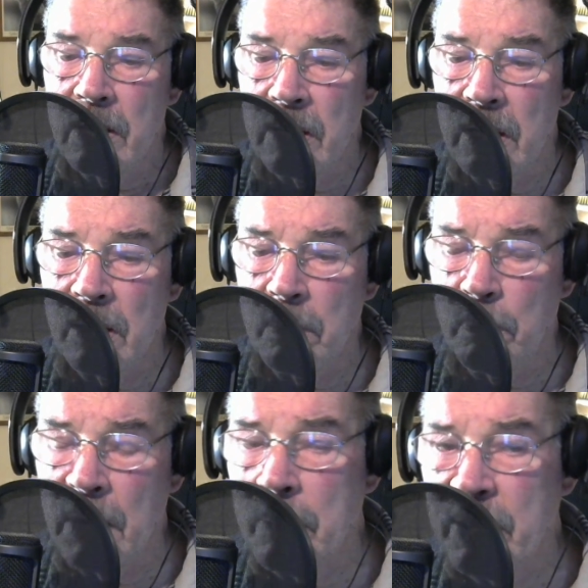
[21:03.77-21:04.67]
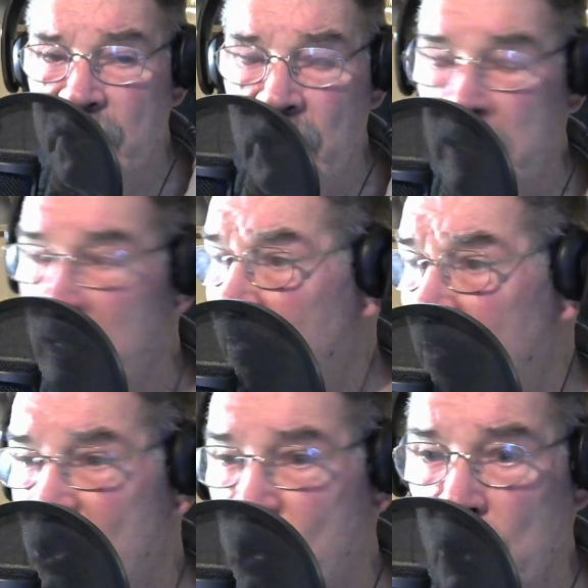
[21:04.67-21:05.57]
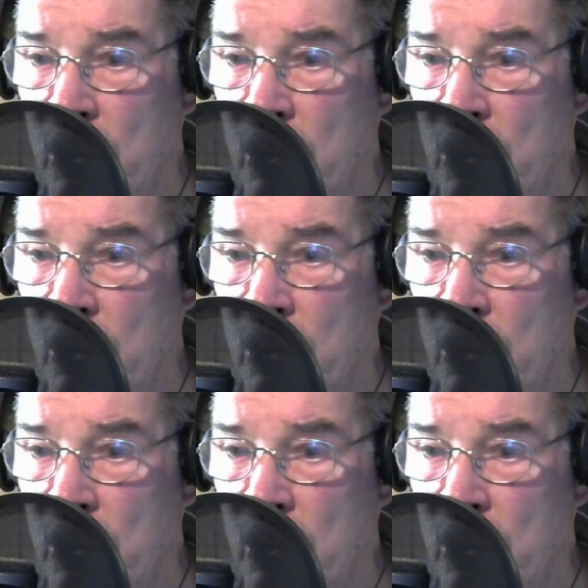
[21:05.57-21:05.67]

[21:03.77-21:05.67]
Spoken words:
Bob and Sandy Fisher,